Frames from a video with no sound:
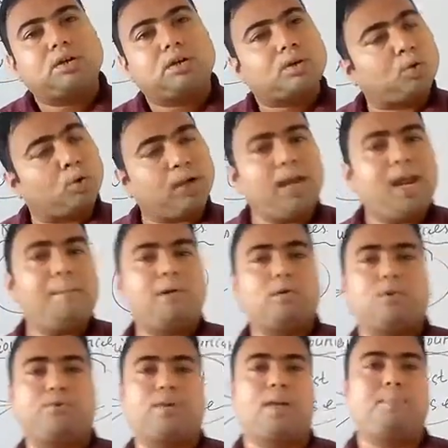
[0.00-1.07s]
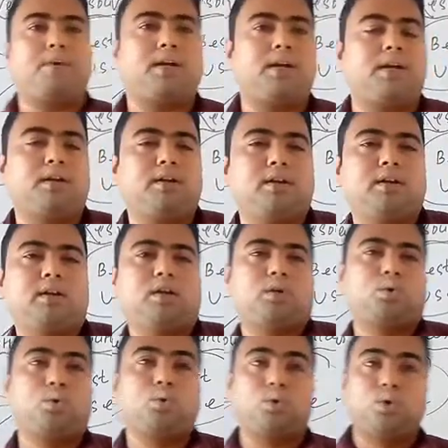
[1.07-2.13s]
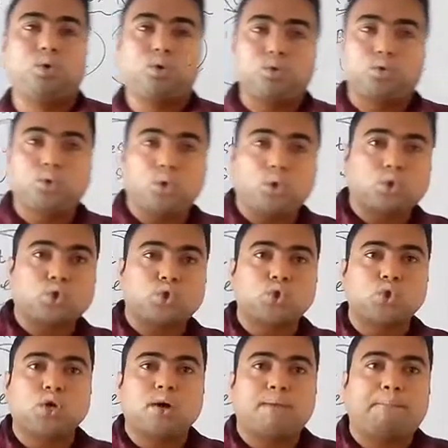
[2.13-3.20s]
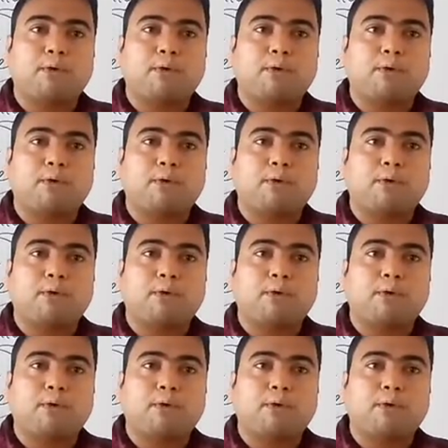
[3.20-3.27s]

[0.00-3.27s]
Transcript: total amount of capital to those